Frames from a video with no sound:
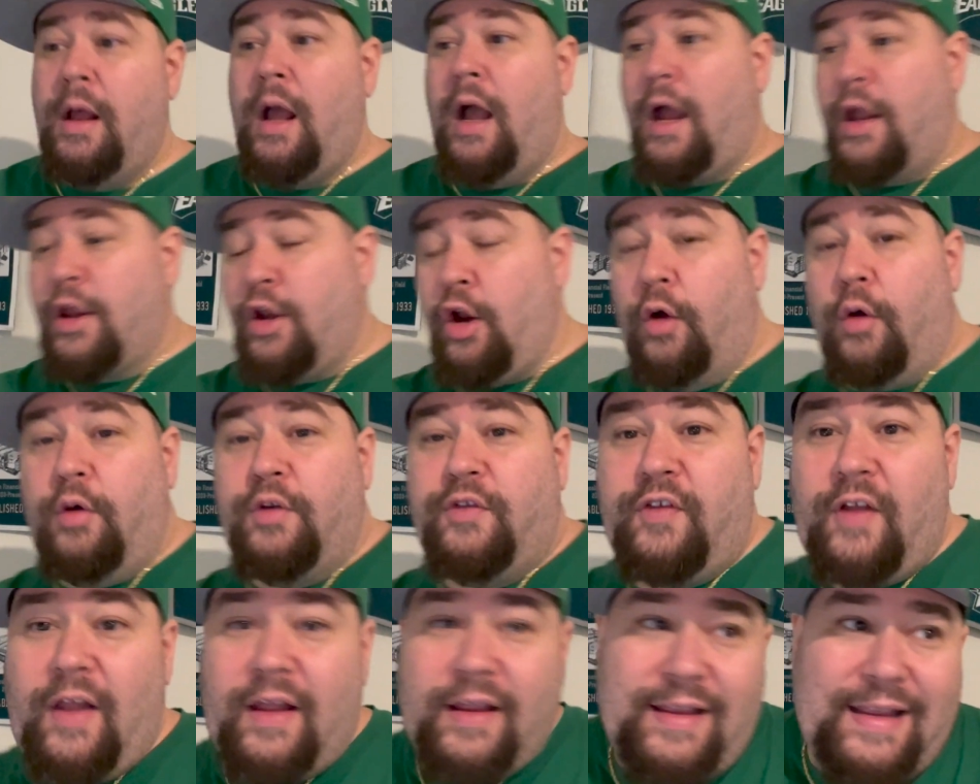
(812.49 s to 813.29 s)
You know,
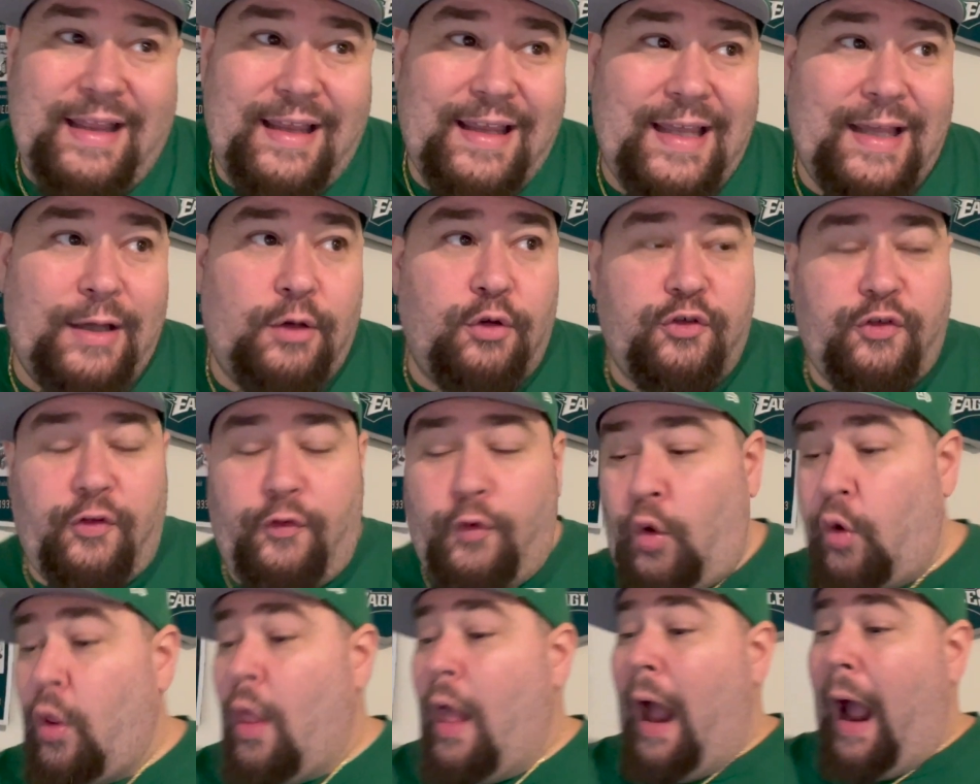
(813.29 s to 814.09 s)
it's like the Eagles of
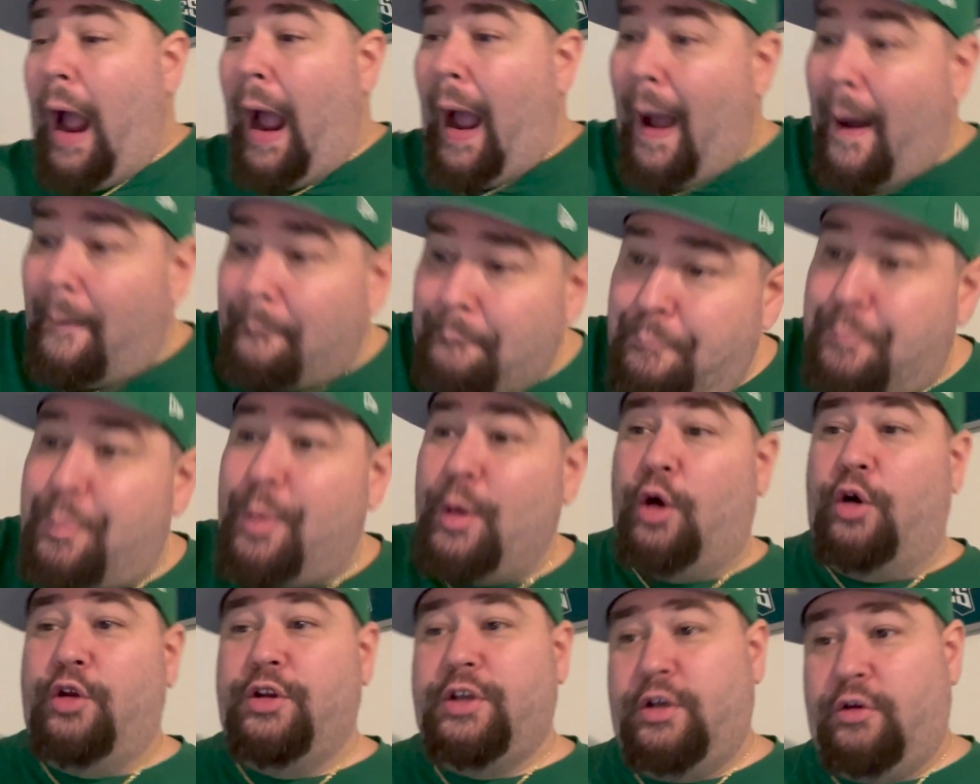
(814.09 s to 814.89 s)
old. I'm
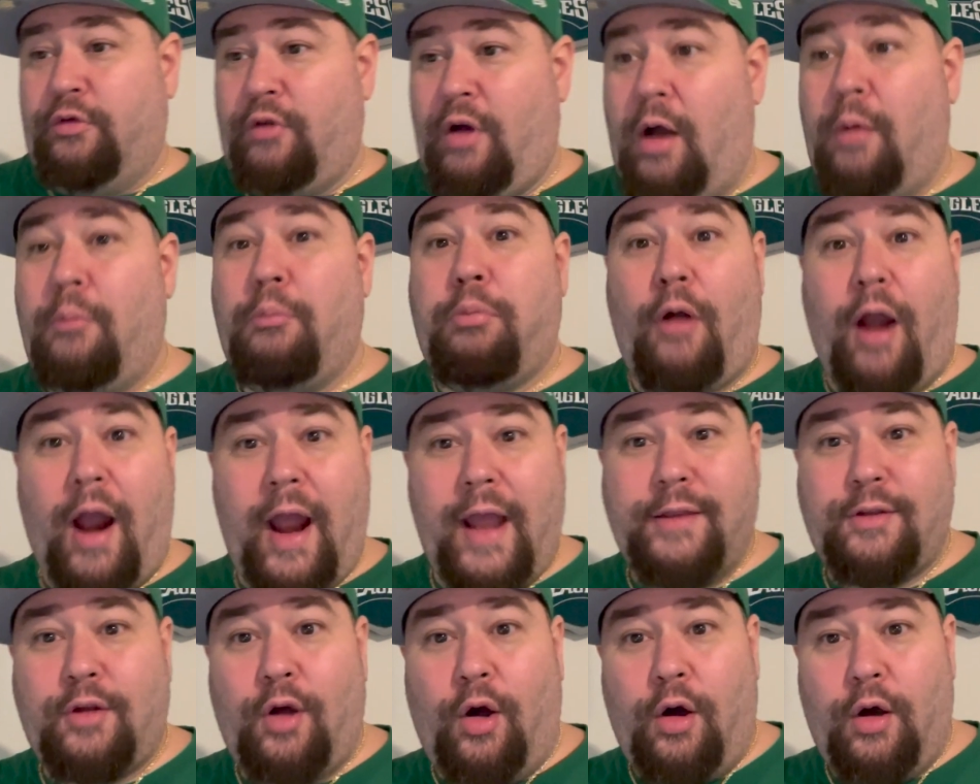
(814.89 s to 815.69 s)
building around
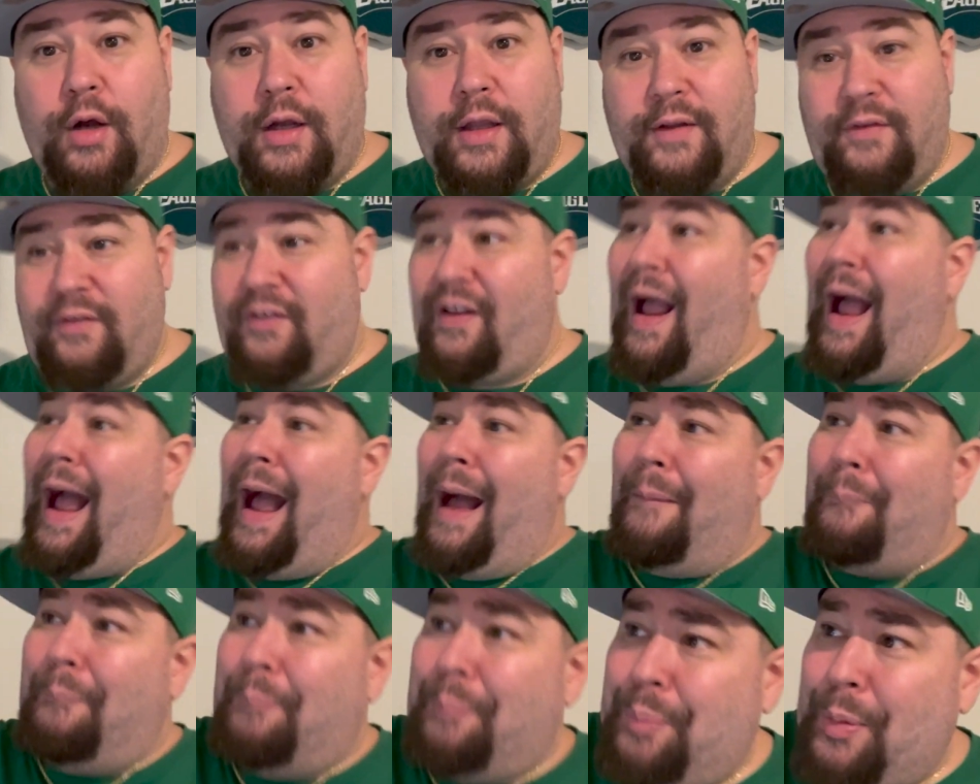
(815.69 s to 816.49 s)
Brian Dawkins.
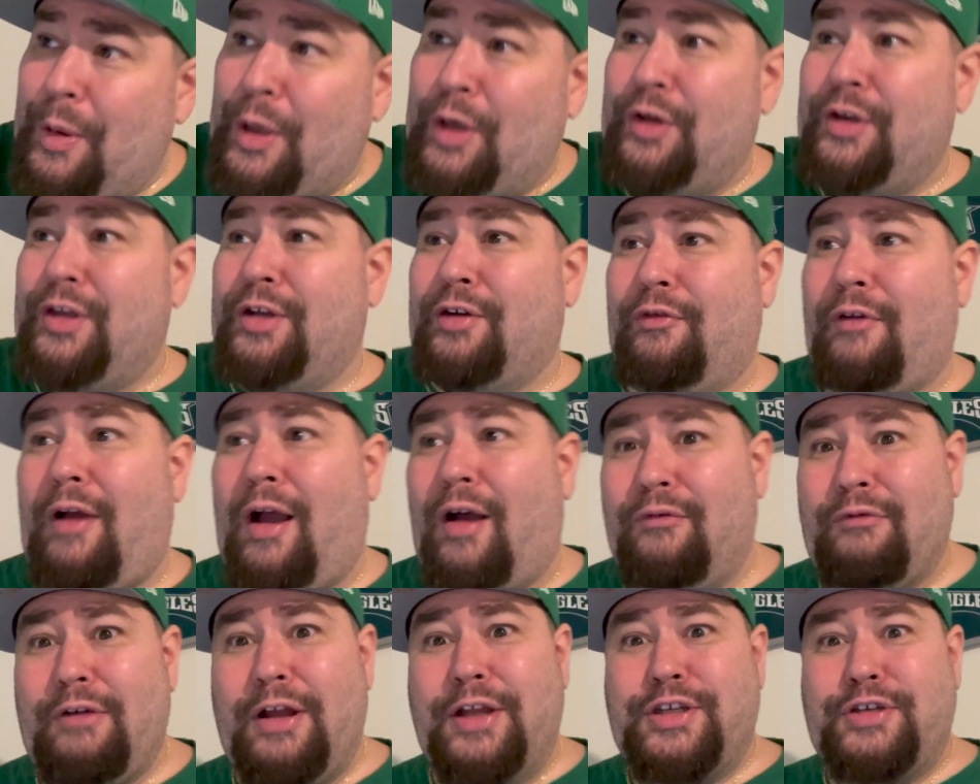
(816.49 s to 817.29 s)
I'm building
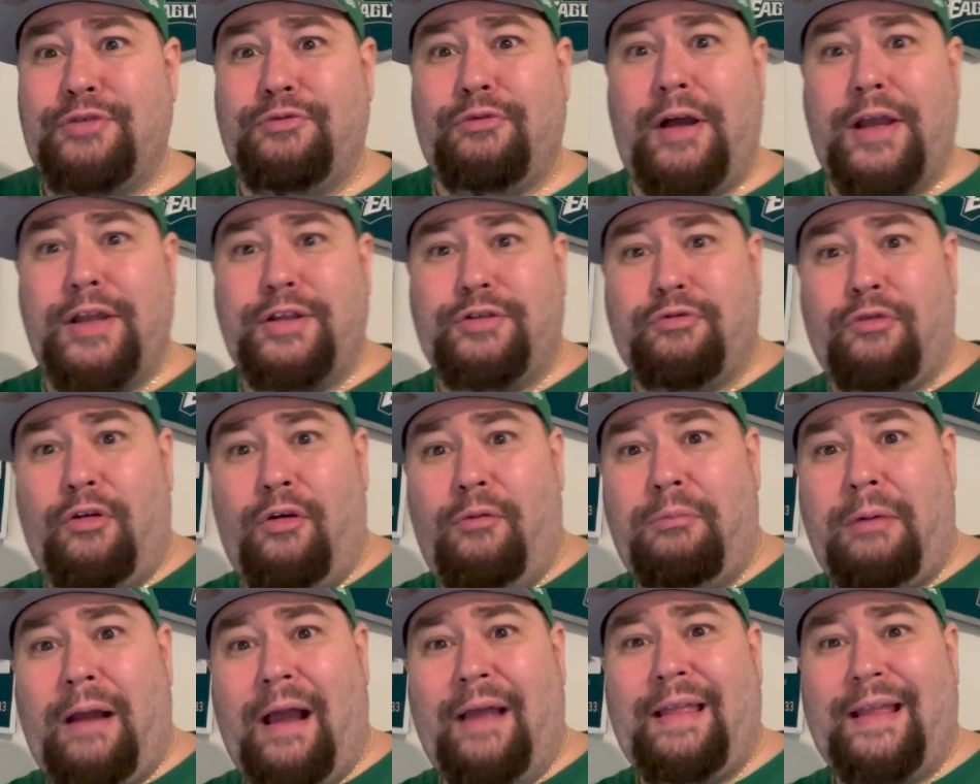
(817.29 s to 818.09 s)
around Reggie White, Jerome
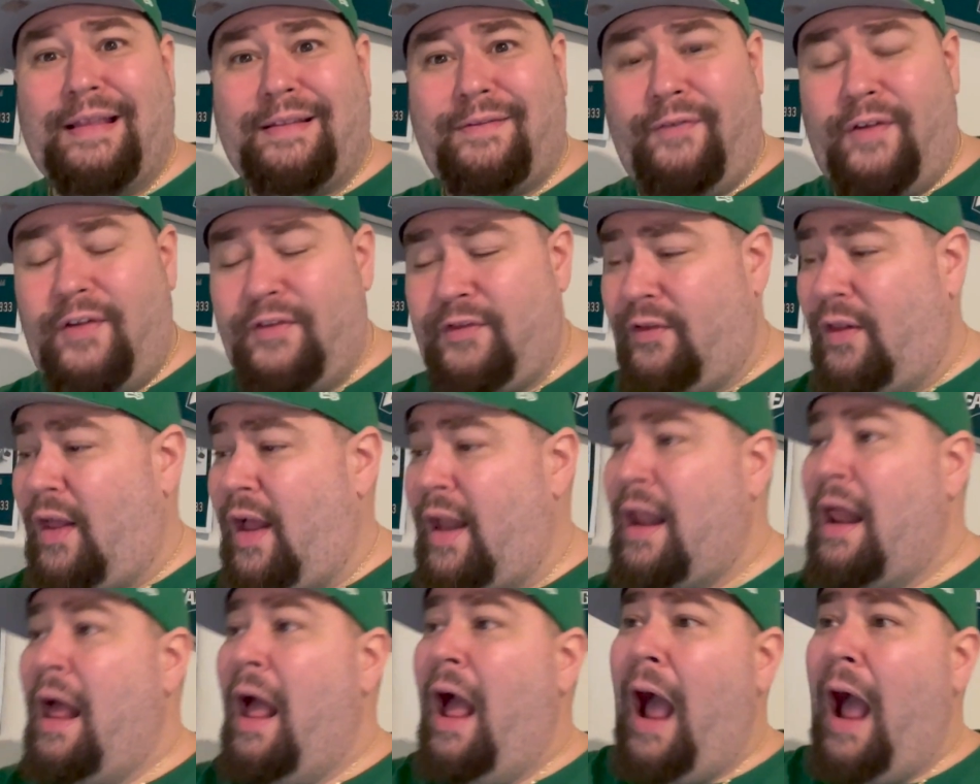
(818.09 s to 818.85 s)
Brown, that defensive line.